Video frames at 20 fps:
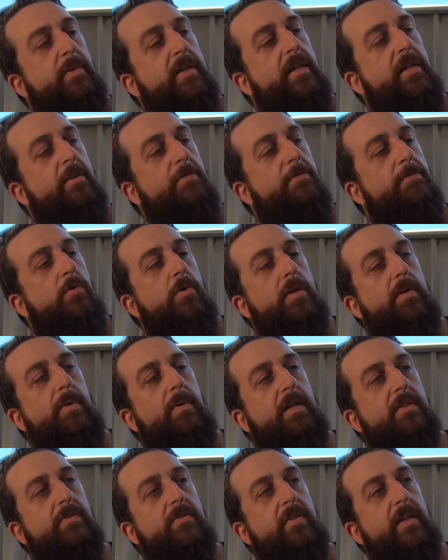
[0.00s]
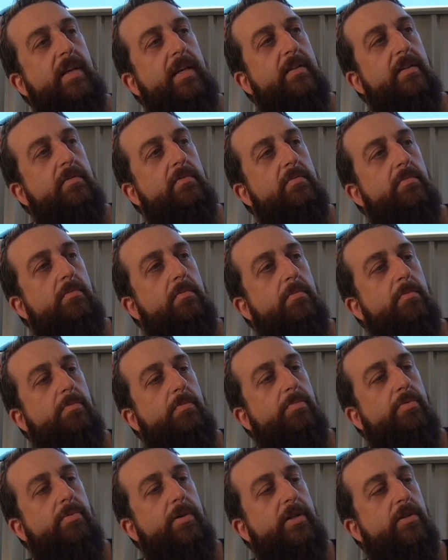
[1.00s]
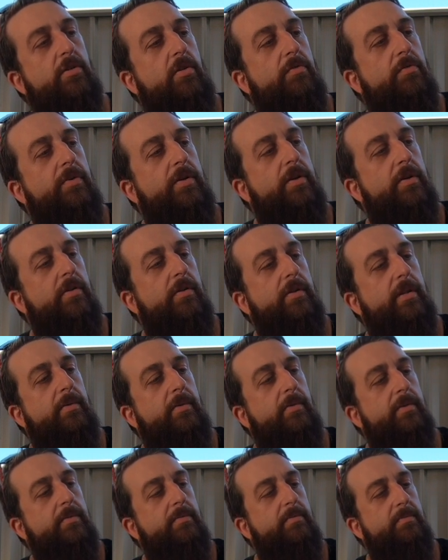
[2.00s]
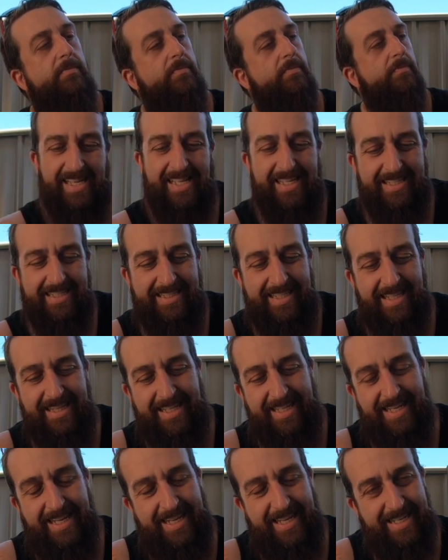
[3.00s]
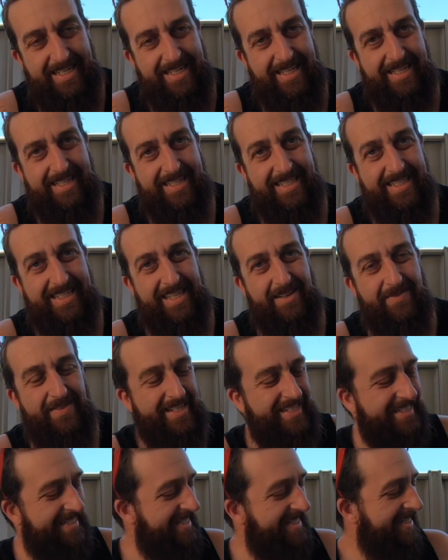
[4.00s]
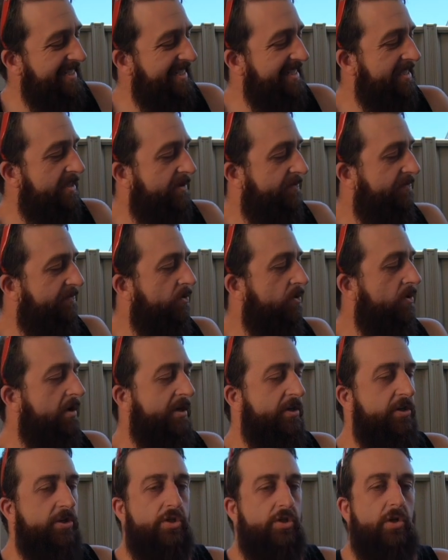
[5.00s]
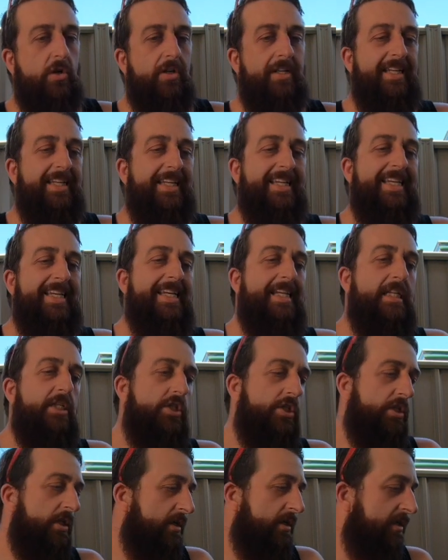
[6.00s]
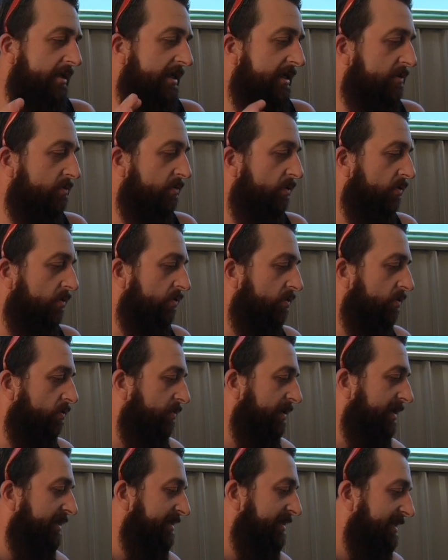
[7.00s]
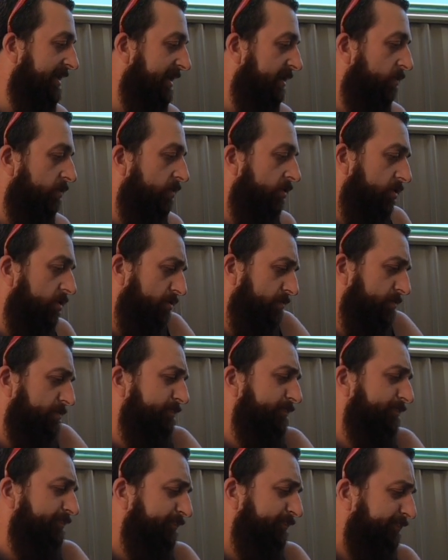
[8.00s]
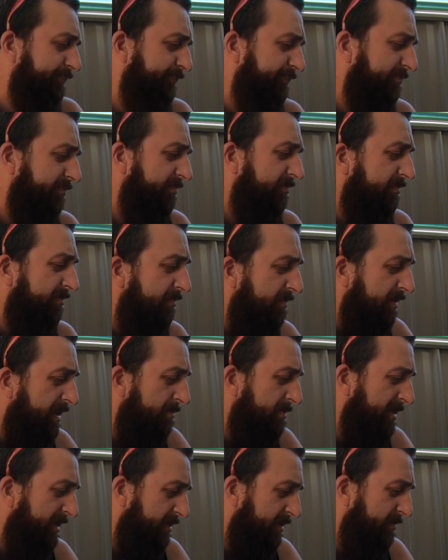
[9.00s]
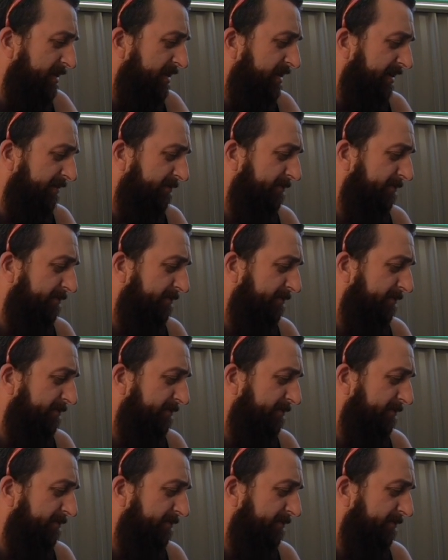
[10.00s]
we can get $40 for that. Pretty confident on that one. Then they had DVDs for $1 each, and these were all the ones that were meant to be like